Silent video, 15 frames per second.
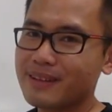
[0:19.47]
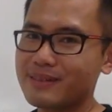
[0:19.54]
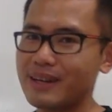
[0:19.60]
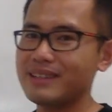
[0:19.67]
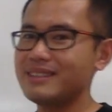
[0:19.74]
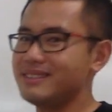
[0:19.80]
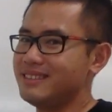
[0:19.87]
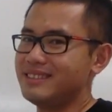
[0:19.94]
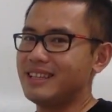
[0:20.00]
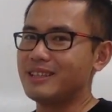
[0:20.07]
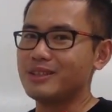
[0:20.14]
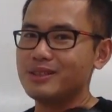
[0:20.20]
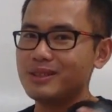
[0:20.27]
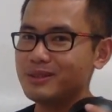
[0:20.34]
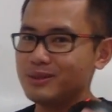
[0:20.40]
right? These are
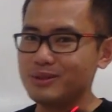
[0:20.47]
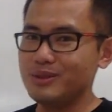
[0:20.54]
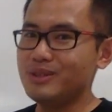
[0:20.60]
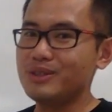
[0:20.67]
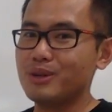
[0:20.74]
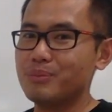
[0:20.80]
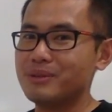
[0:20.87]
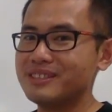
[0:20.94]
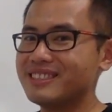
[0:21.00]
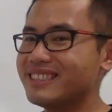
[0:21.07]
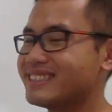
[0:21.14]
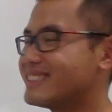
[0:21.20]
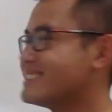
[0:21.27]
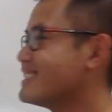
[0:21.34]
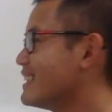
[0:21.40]
the good
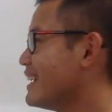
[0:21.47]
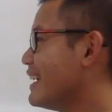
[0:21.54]
business.